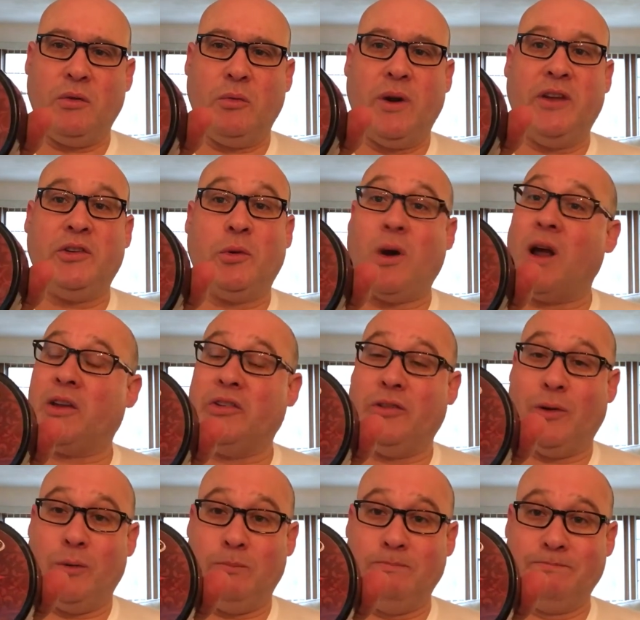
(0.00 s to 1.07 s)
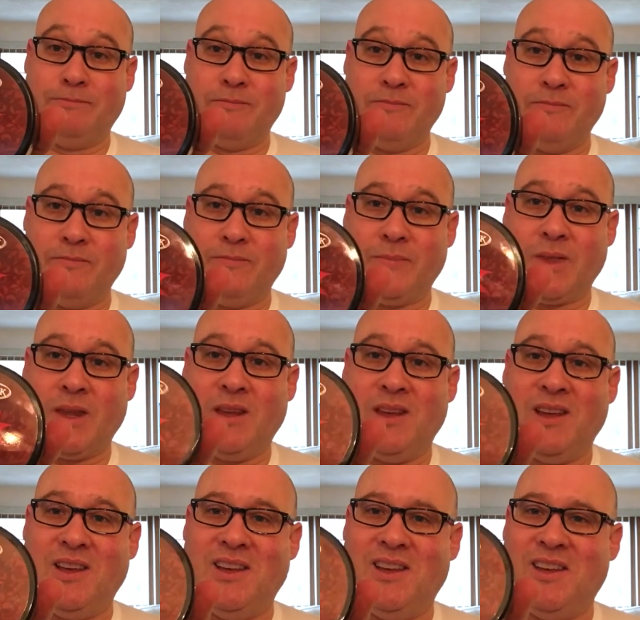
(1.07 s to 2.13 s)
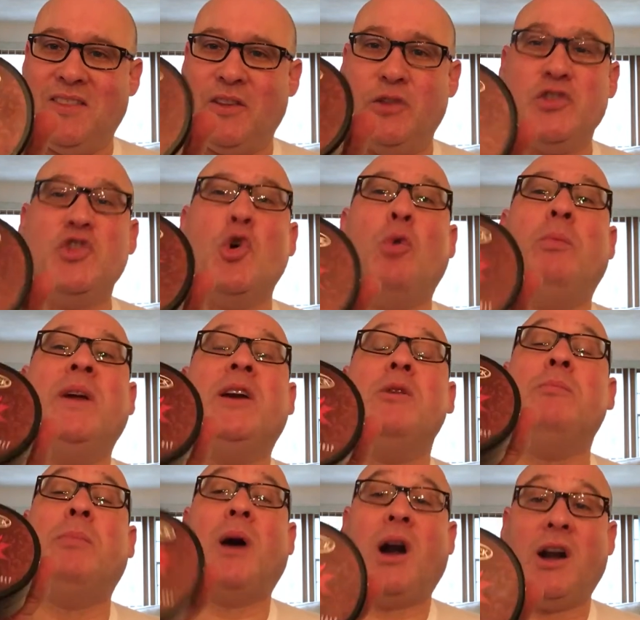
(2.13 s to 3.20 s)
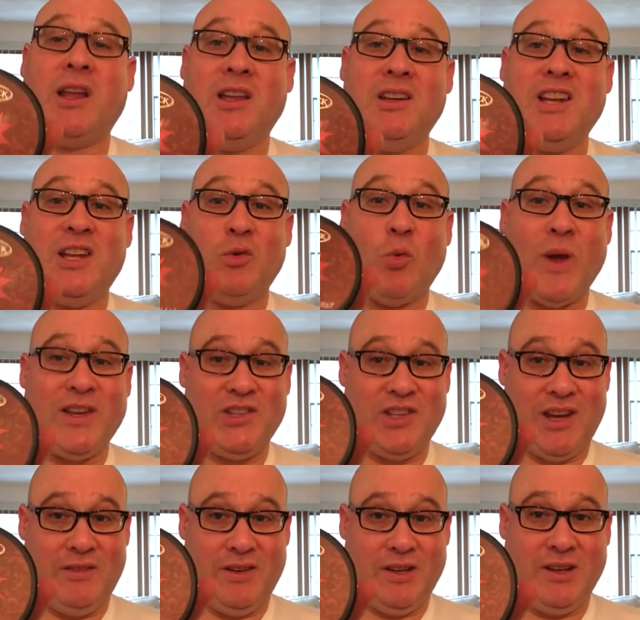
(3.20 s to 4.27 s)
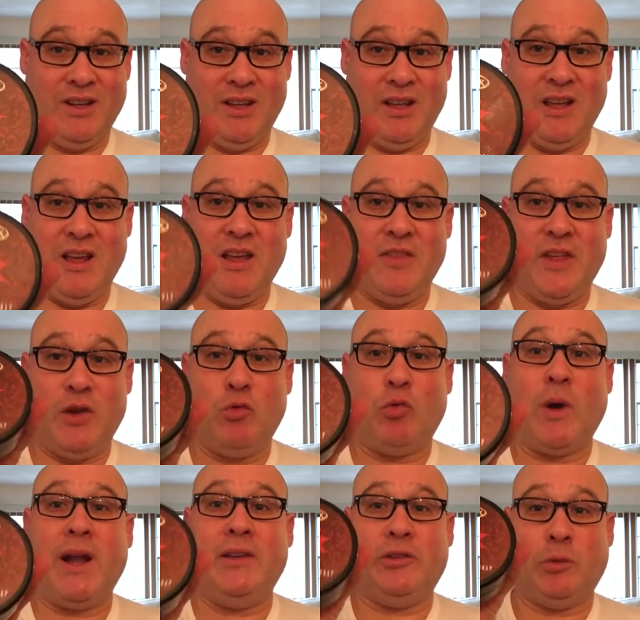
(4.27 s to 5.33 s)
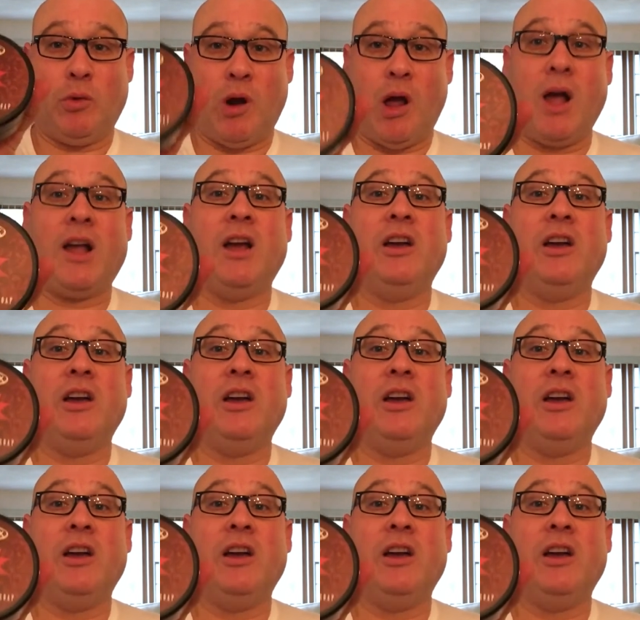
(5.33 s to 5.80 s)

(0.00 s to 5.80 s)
Razorock soap. There's no bigger bargain in wet shaving than Razorock